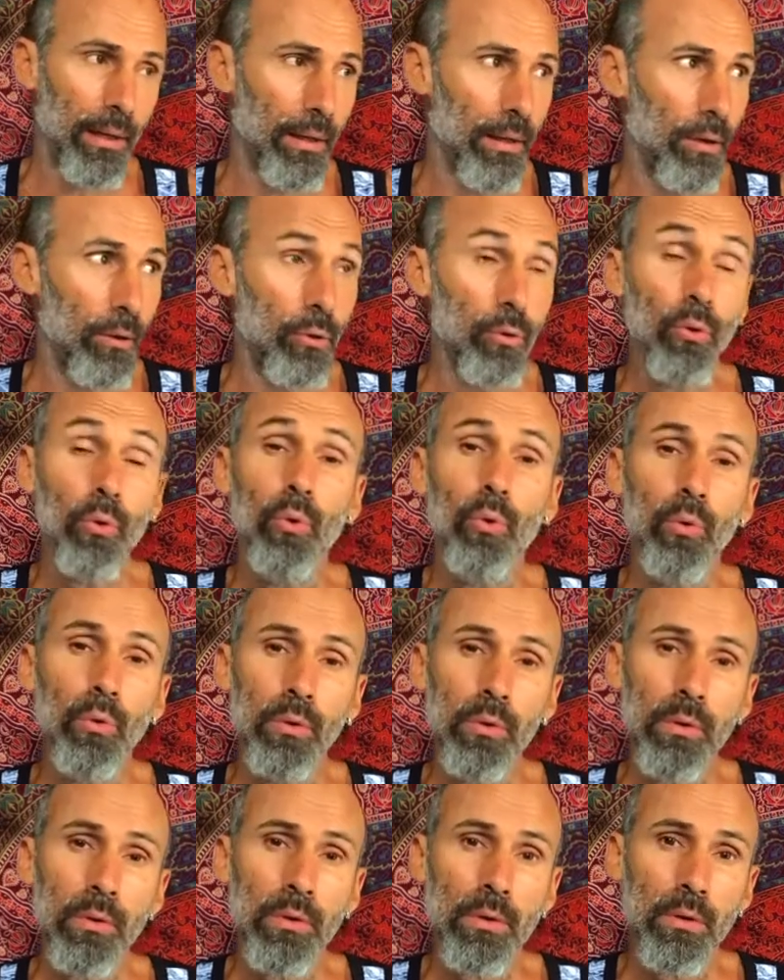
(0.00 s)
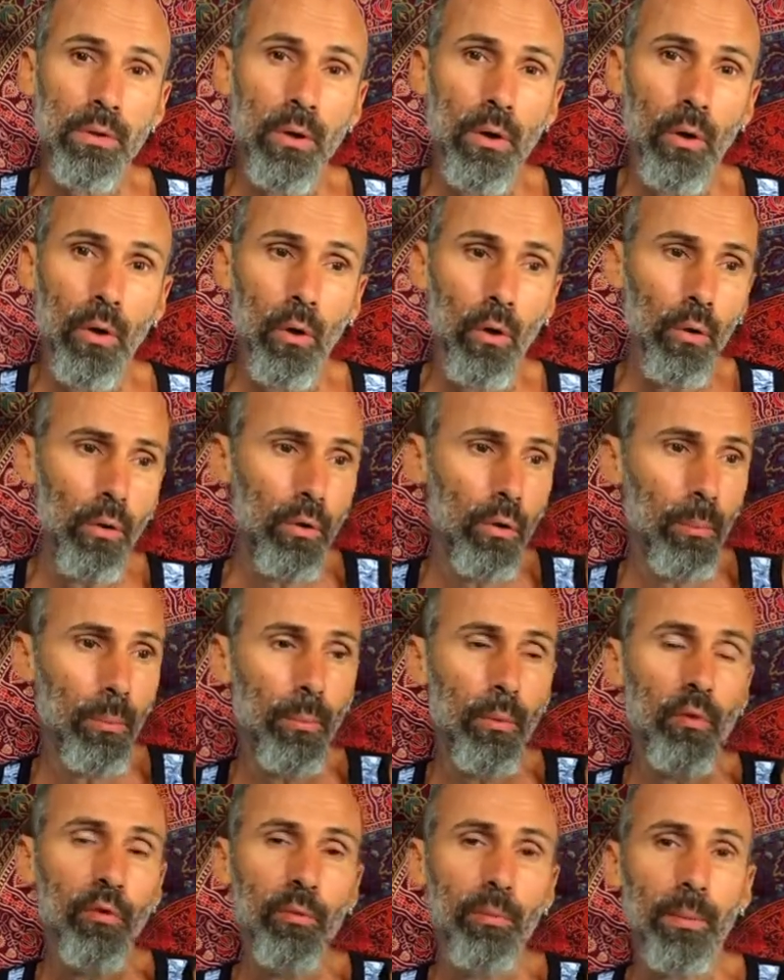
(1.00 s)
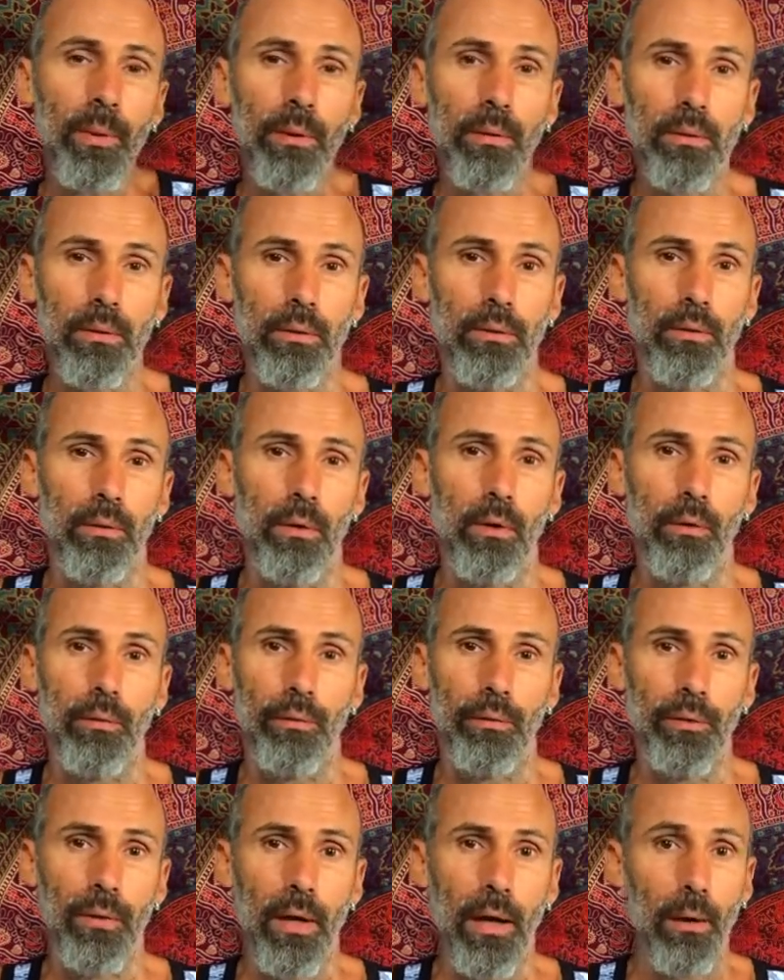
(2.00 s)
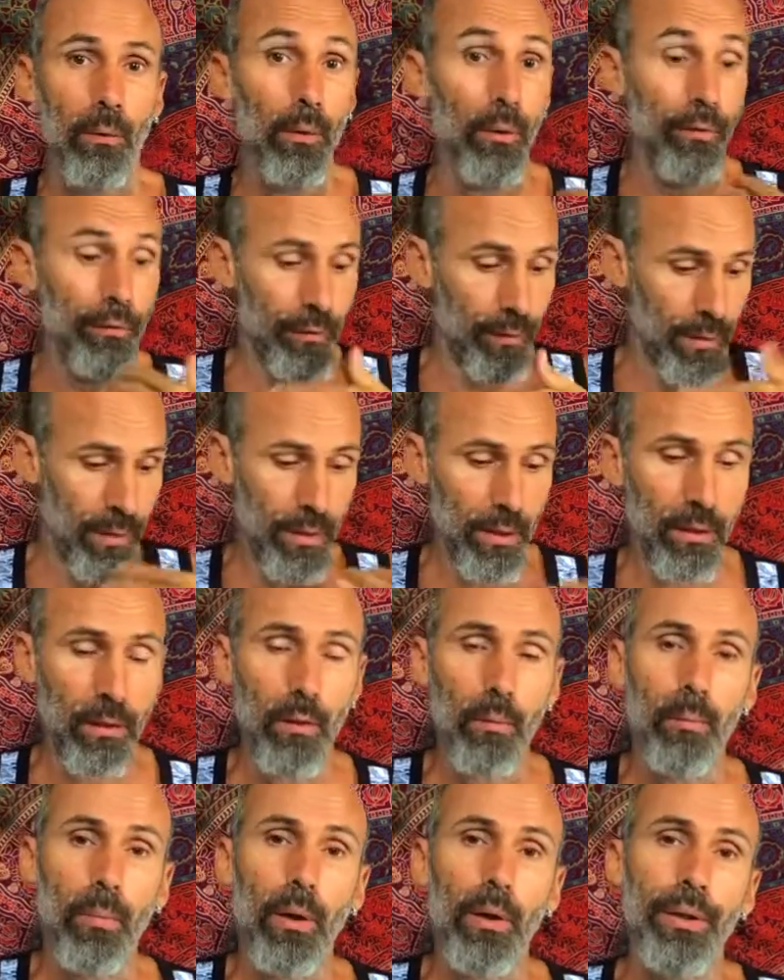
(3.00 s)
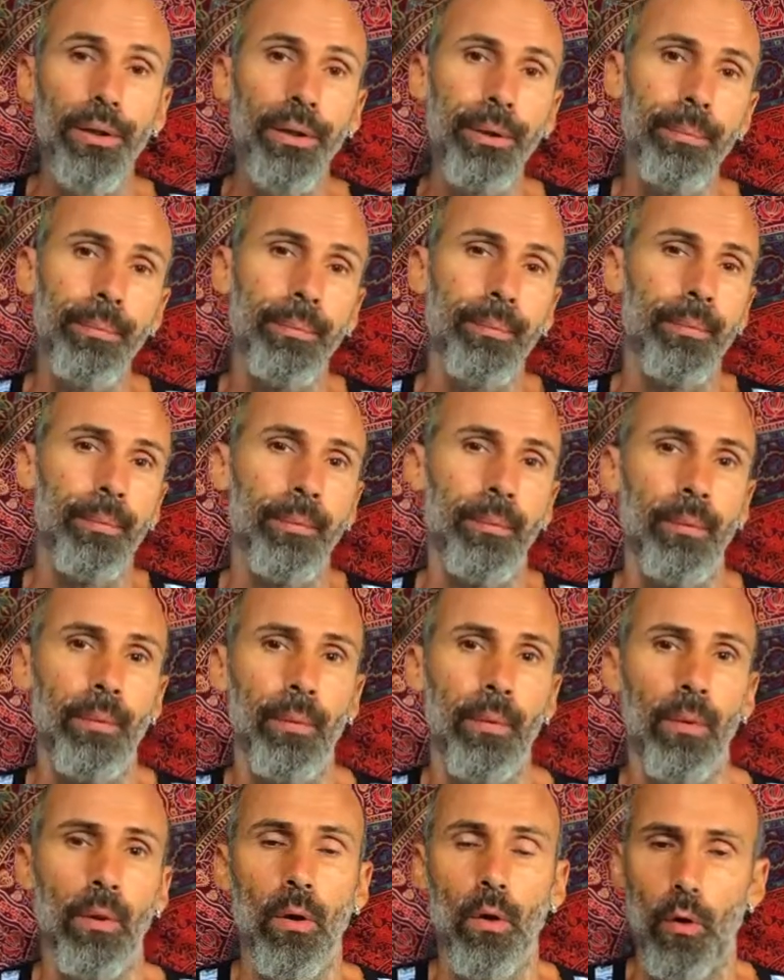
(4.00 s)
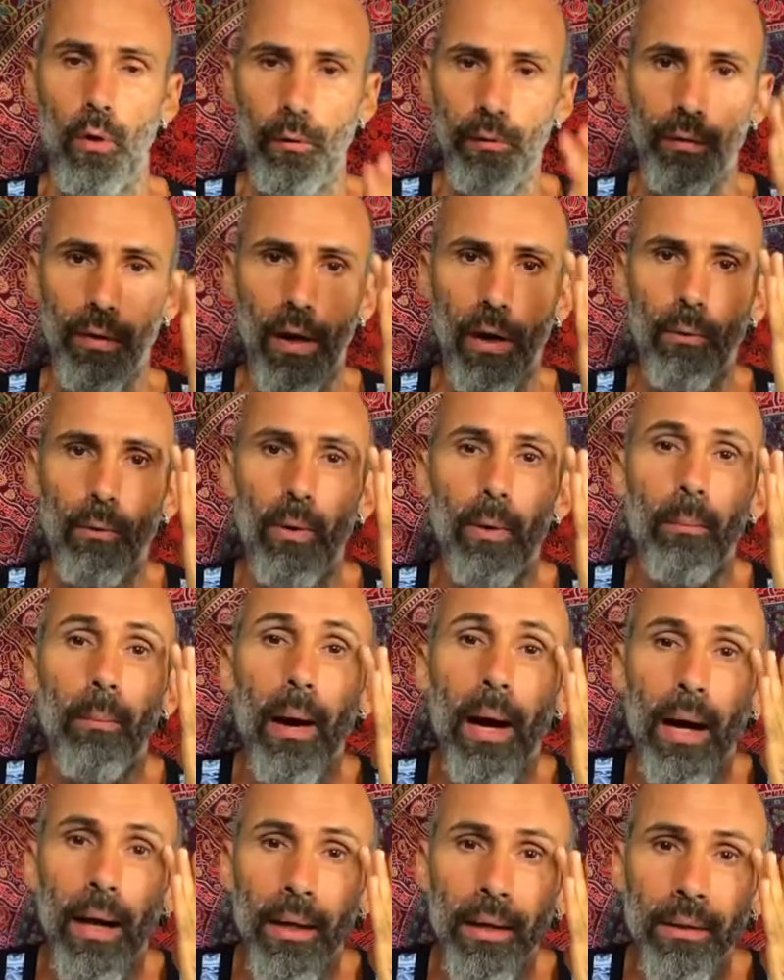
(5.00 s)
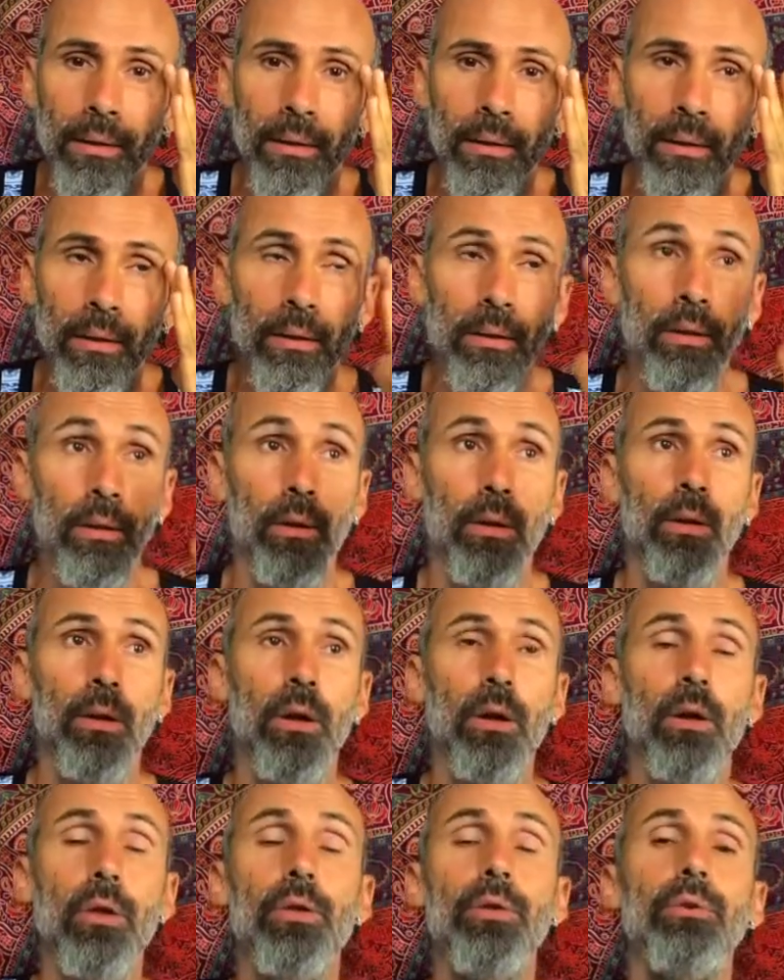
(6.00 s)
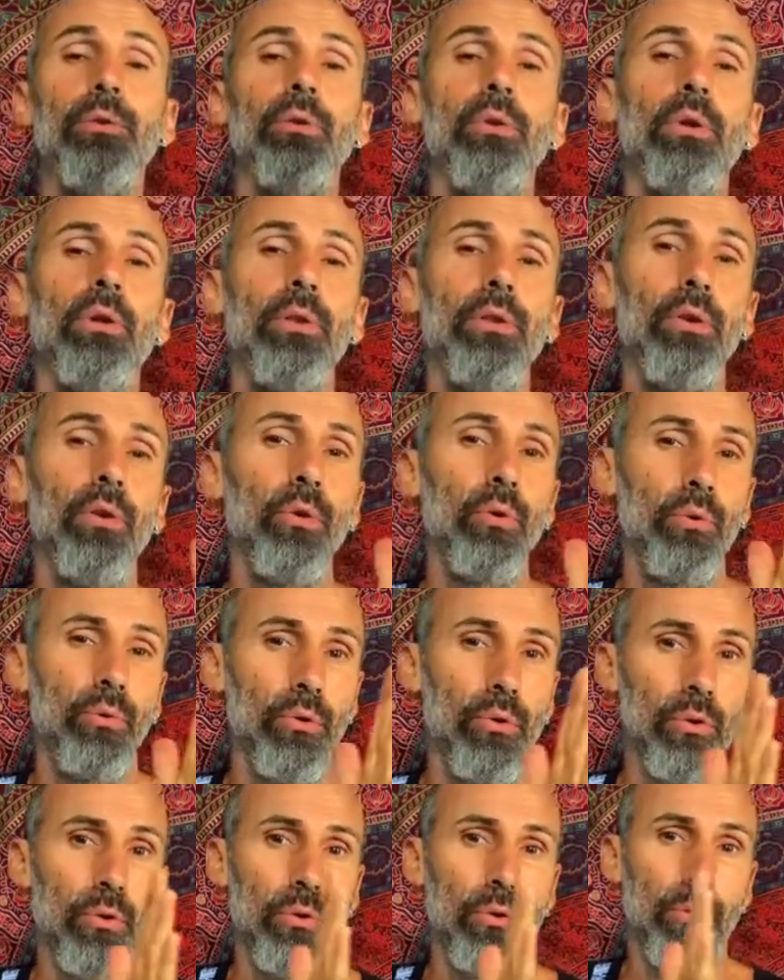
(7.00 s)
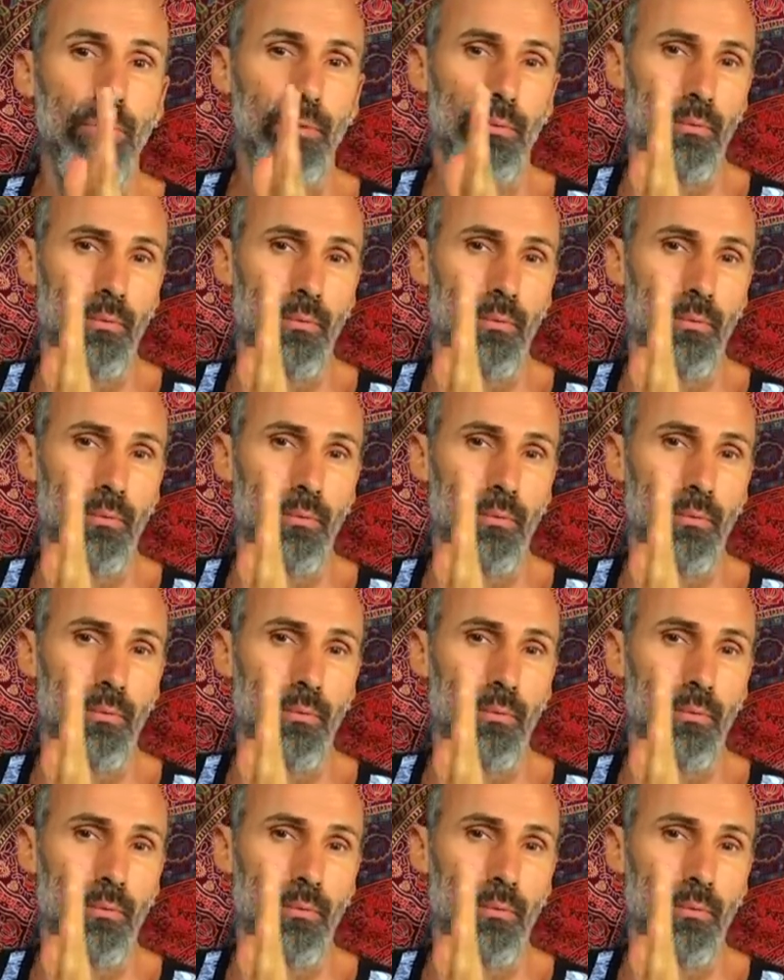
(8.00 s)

rules all the movement of our physical body, of our mind, through the thoughts.